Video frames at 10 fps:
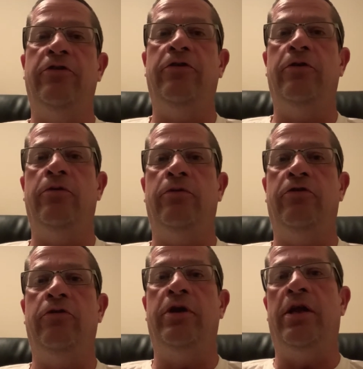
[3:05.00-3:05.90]
to do
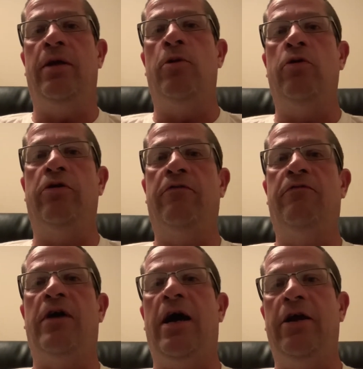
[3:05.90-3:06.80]
to get a motor to
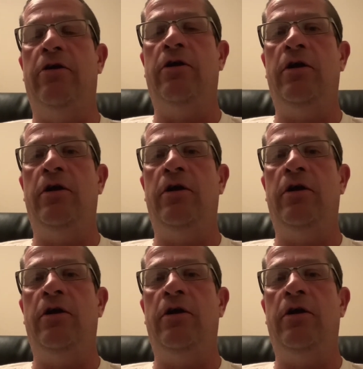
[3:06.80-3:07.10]
fire.